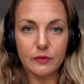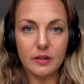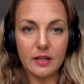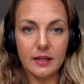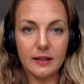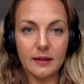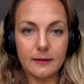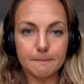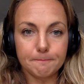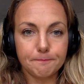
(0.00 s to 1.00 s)

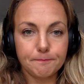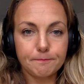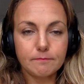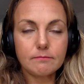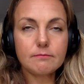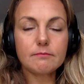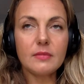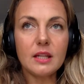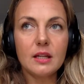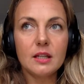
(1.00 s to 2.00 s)
the
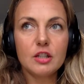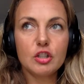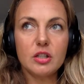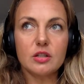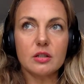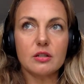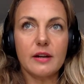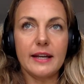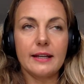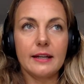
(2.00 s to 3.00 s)
teacher
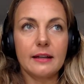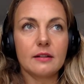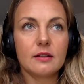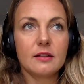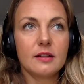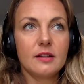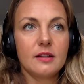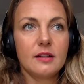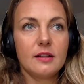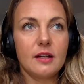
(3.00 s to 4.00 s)
training.
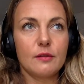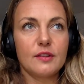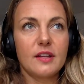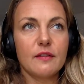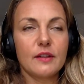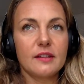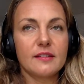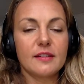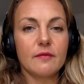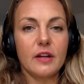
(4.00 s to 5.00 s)
I was giving
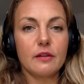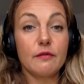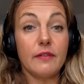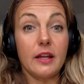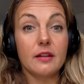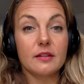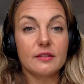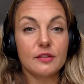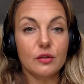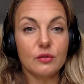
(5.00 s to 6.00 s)
some very vague
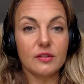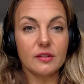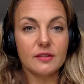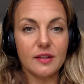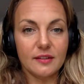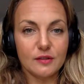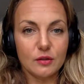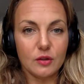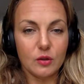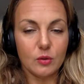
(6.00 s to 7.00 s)
excuses as
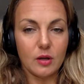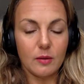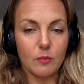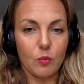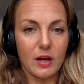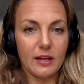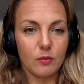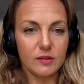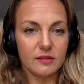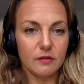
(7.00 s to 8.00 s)
to why I
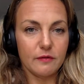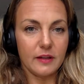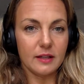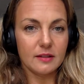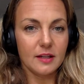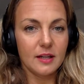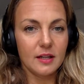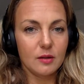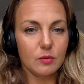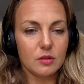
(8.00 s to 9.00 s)
wasn't a fit,
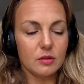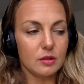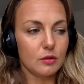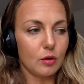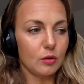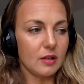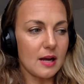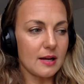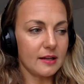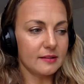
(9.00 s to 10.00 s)
which are total
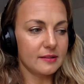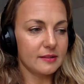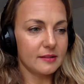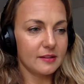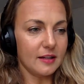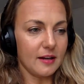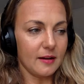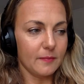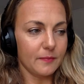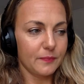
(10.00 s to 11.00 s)
lies.
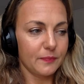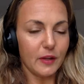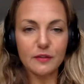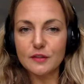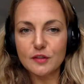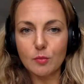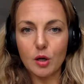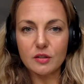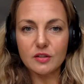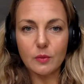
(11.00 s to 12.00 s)
Not the
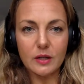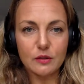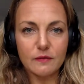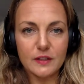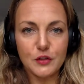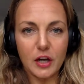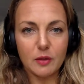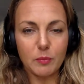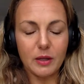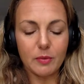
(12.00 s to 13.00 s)
smartest way to
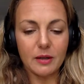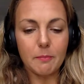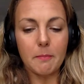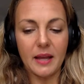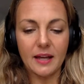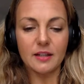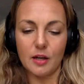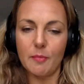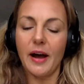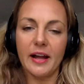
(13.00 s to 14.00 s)
reject me, but man,
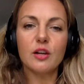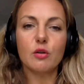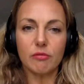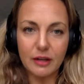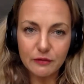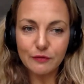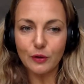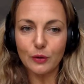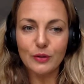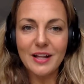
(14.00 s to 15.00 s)
am I
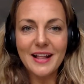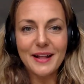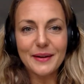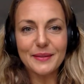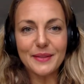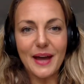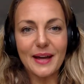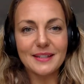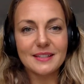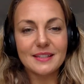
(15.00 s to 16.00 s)
grateful
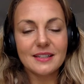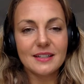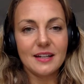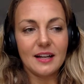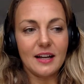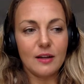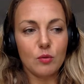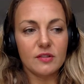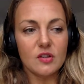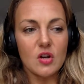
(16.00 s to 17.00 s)
that I
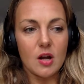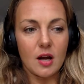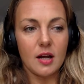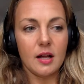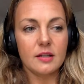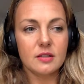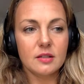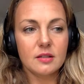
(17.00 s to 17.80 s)
was not